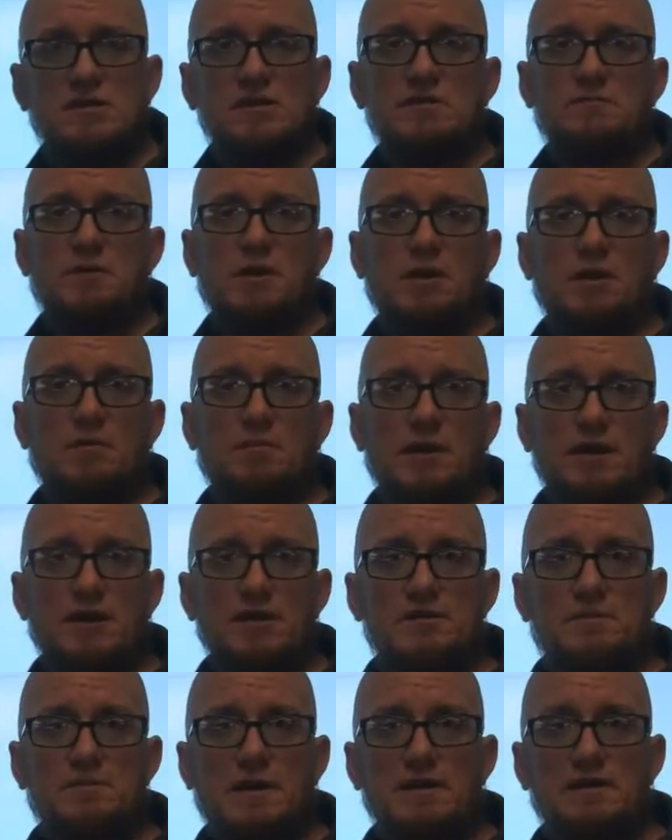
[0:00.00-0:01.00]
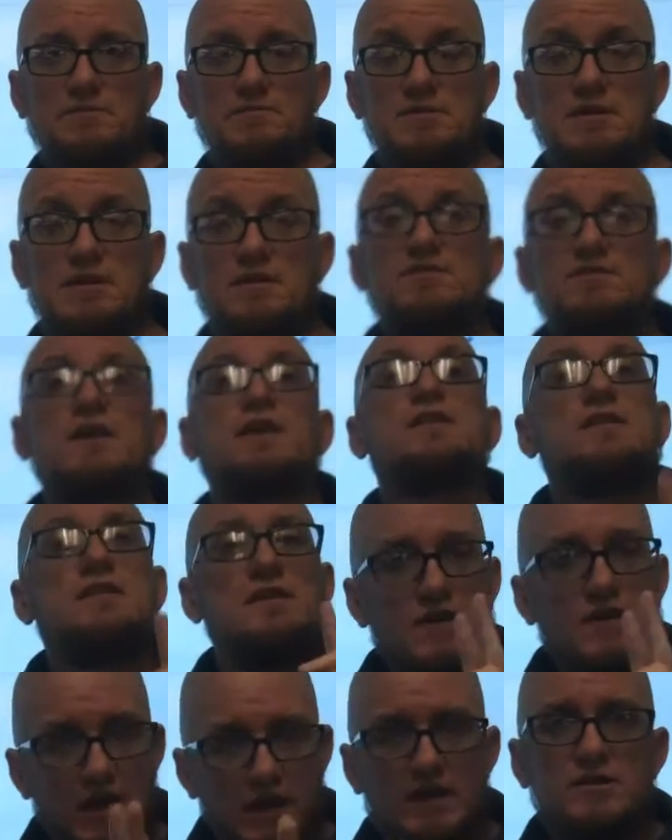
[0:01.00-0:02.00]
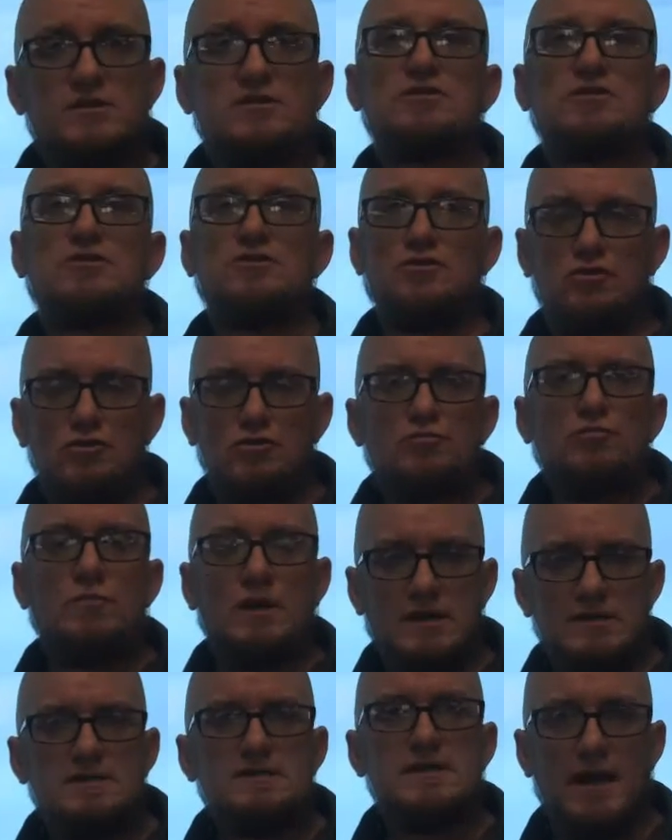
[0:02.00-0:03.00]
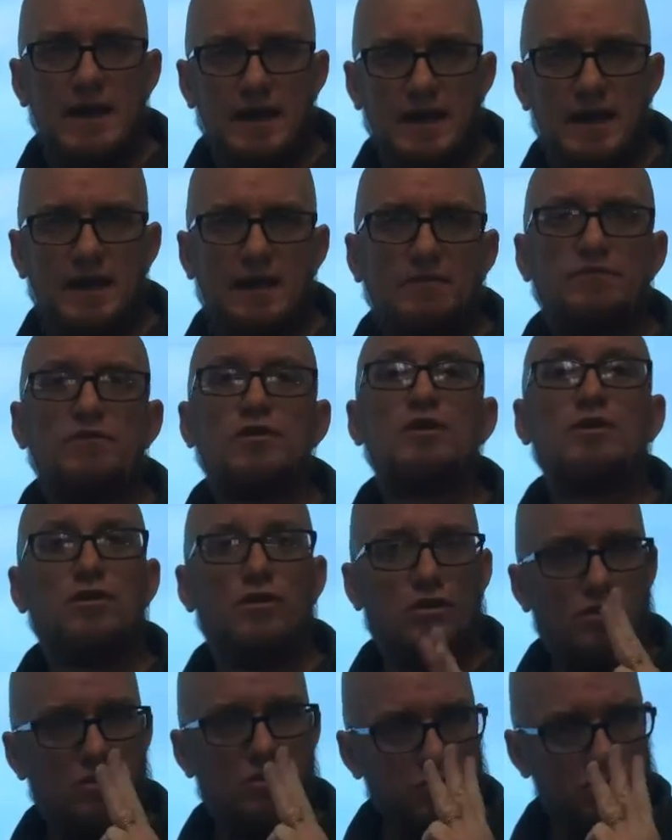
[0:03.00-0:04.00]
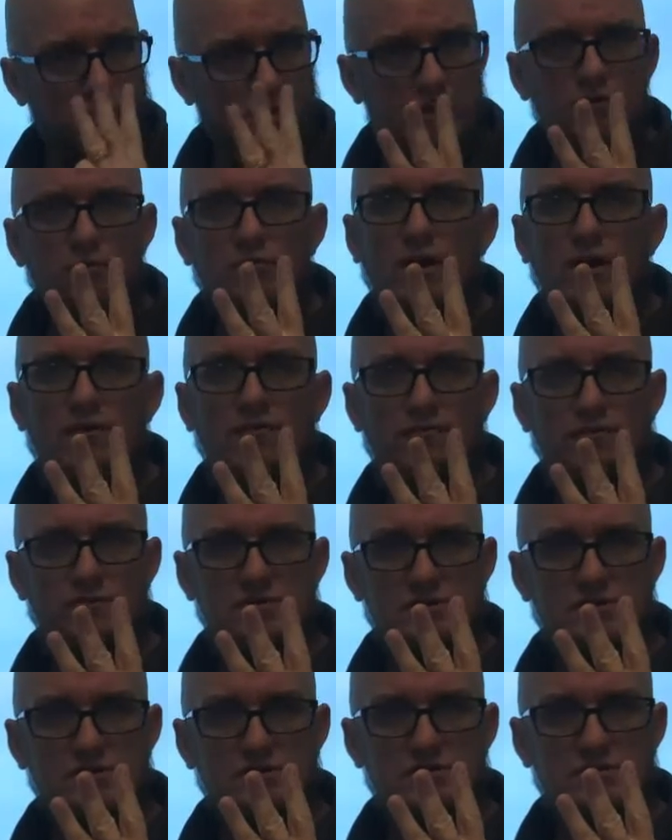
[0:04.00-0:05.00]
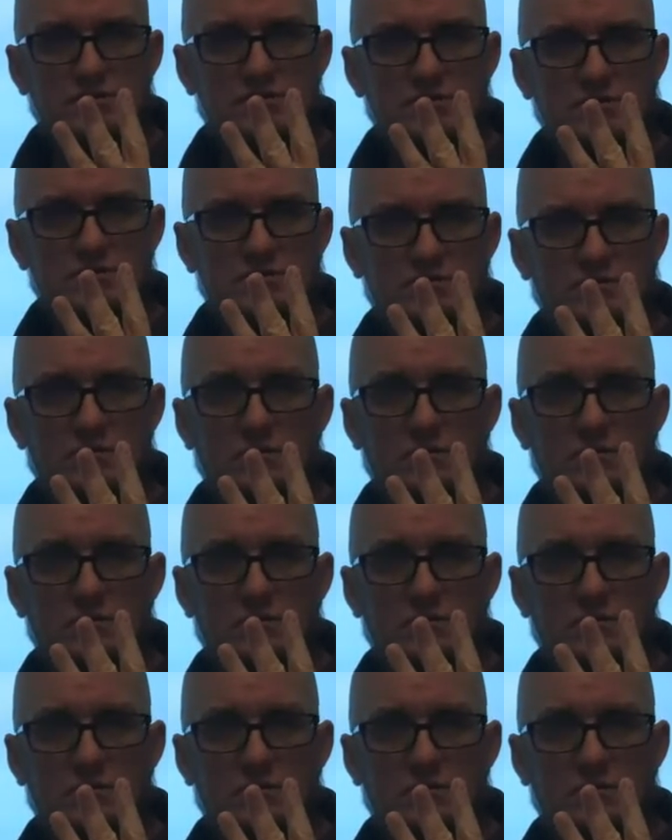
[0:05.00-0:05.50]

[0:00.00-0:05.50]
need to be on a page by themselves, and yes, you must have 3 references